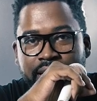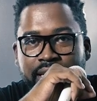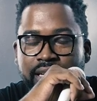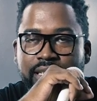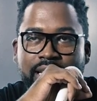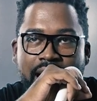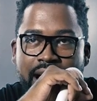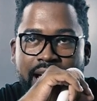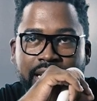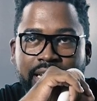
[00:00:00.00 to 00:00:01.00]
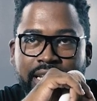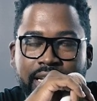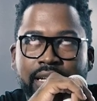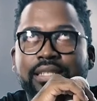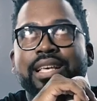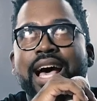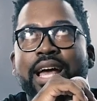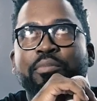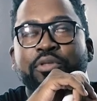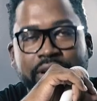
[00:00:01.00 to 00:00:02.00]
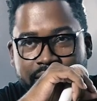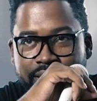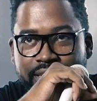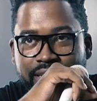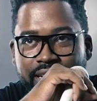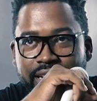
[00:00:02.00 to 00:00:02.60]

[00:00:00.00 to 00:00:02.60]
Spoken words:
Sahi the Prince.